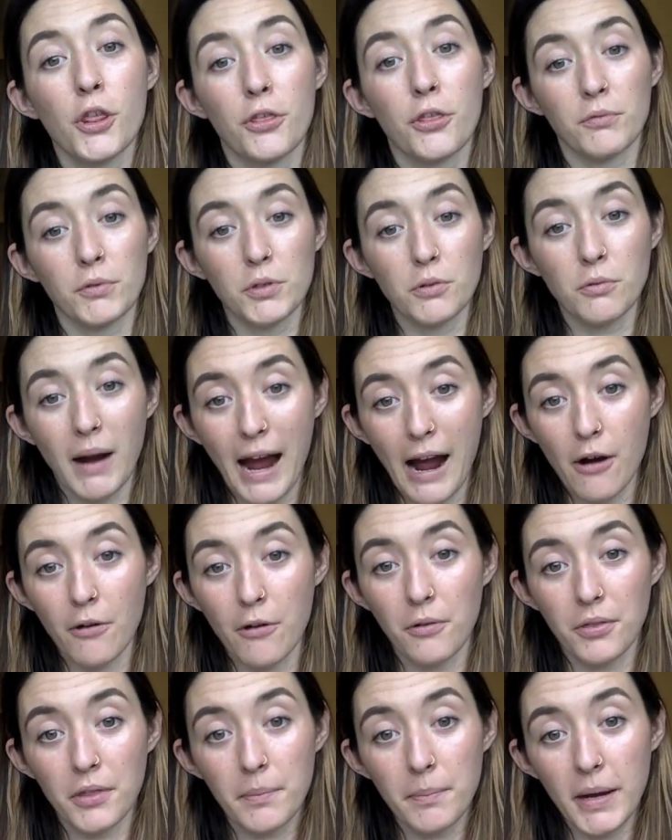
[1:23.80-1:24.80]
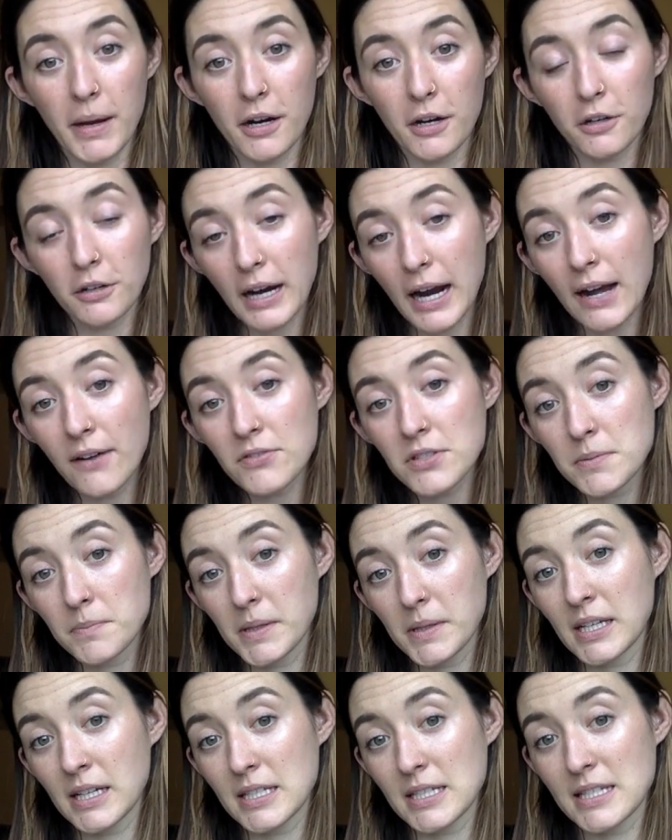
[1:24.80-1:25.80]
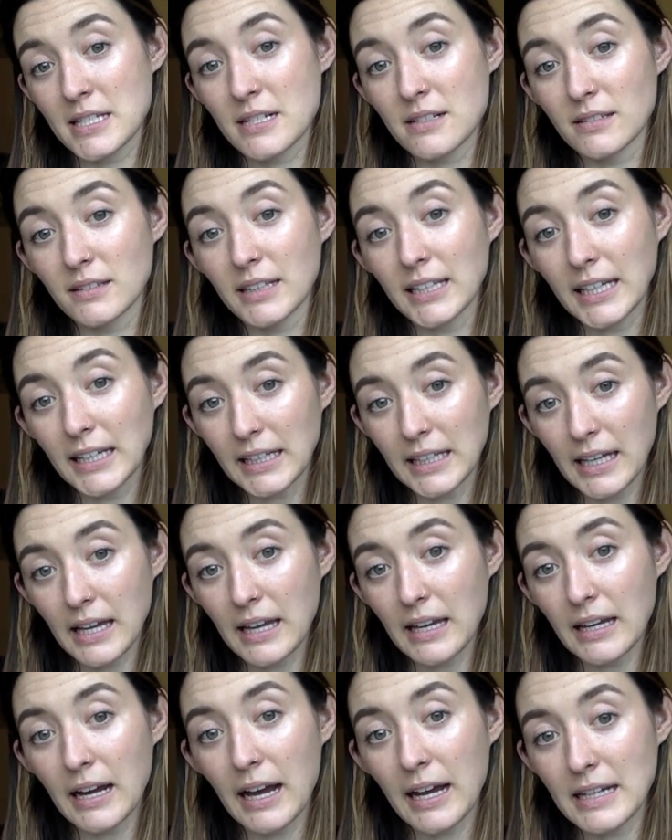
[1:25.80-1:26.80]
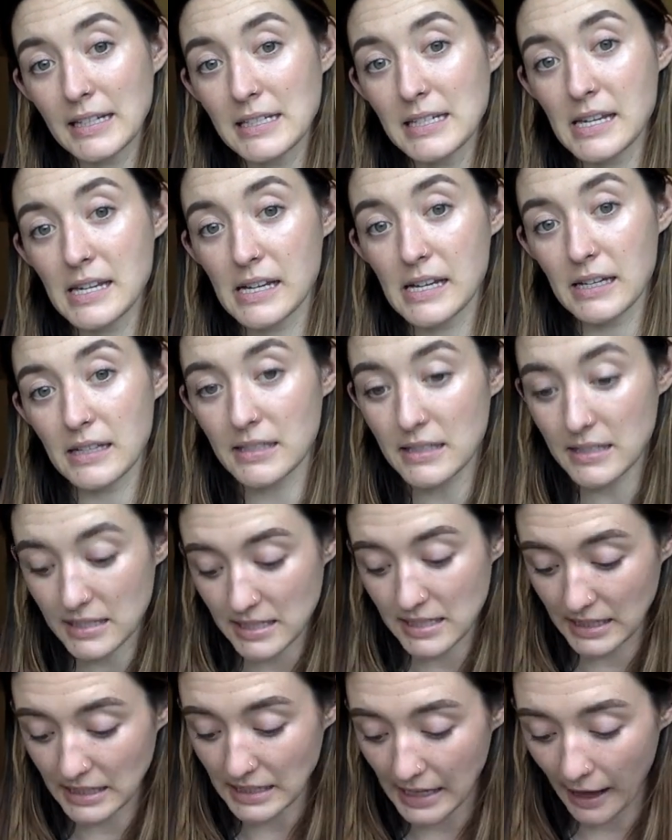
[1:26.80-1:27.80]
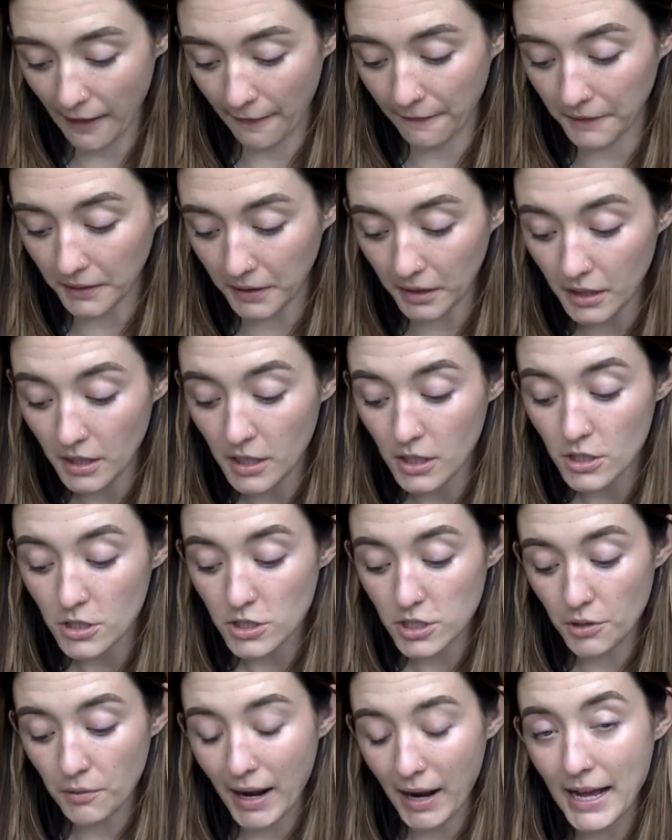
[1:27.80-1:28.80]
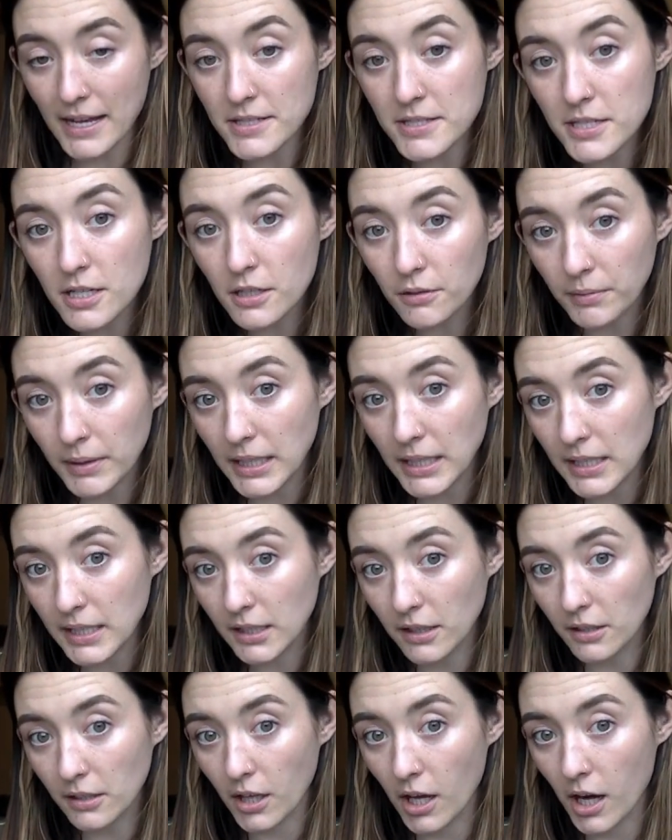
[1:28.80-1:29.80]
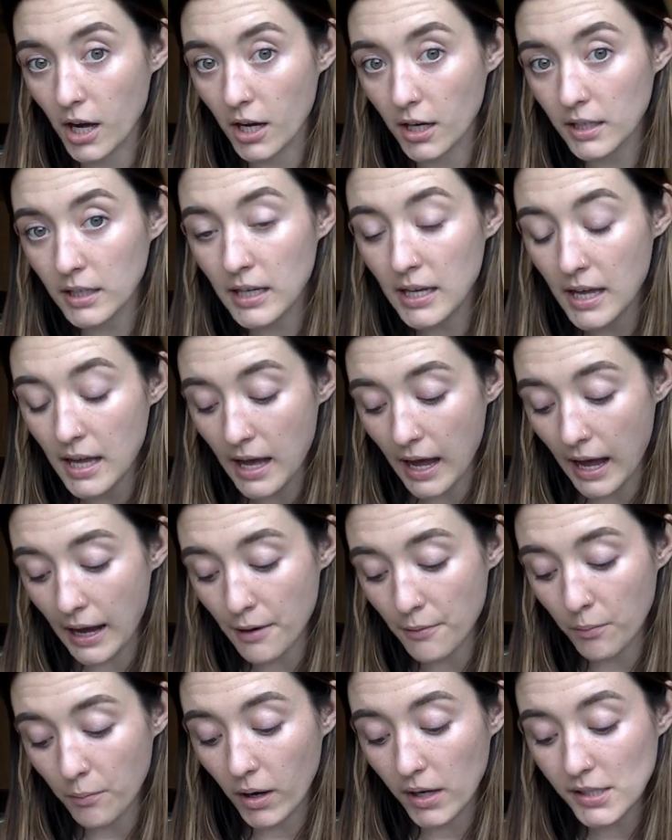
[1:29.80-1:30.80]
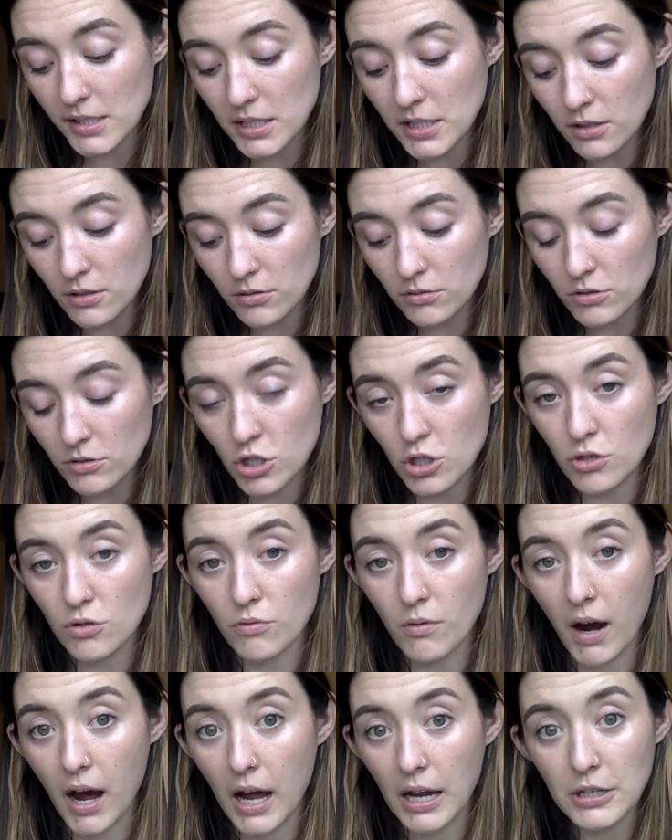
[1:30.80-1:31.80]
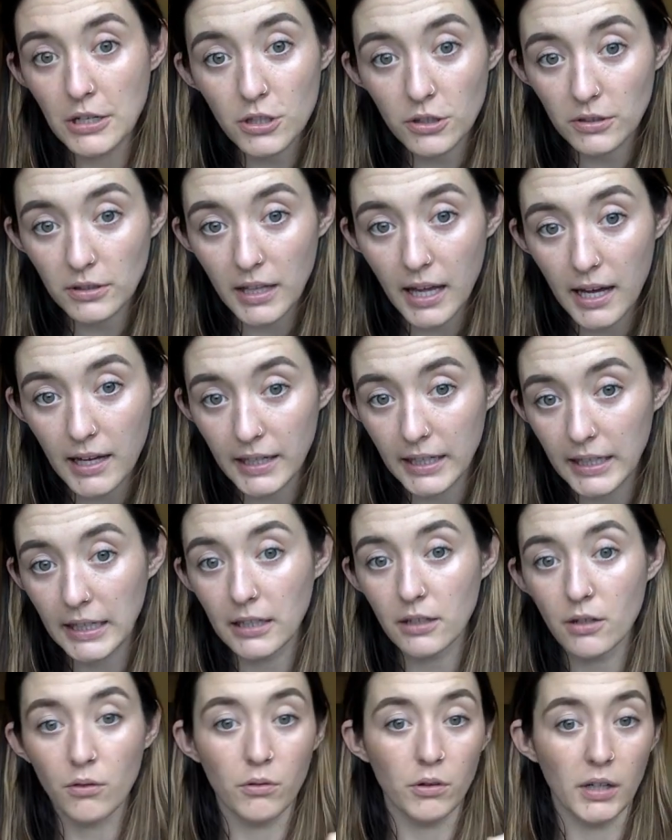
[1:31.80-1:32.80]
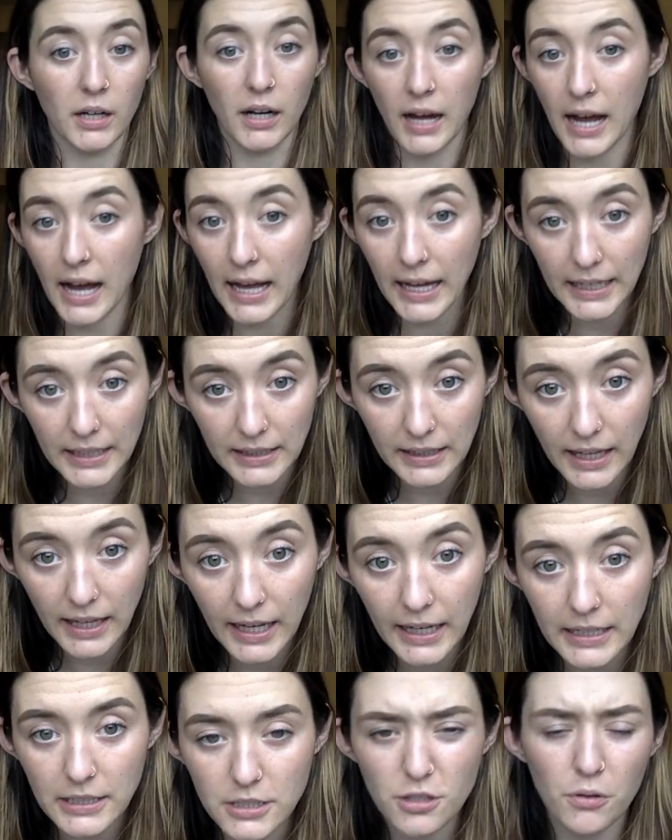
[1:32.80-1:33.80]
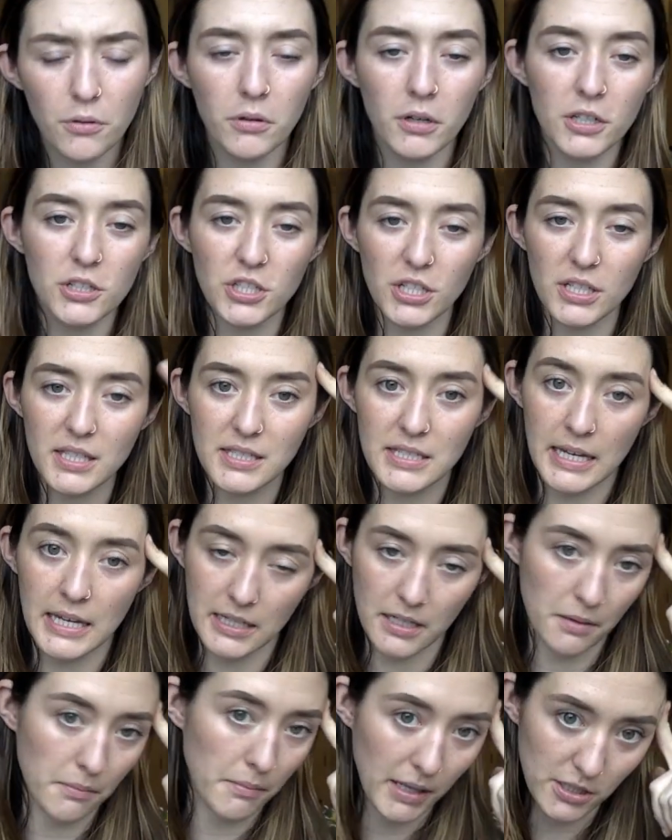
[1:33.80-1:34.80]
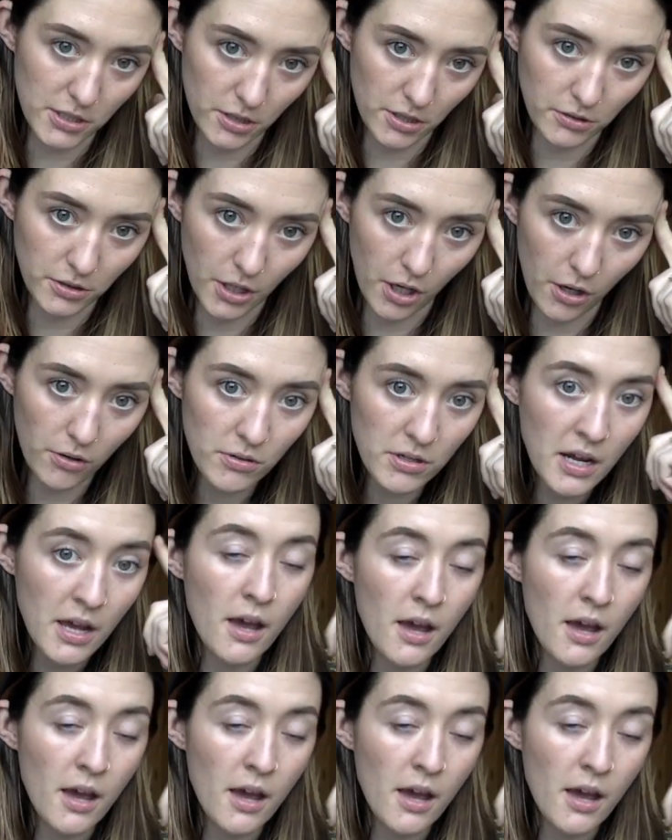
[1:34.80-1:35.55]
throughout the paragraphs because they're linking ideas together. So as you're reading along, I want you to underline or highlight or just take a mental note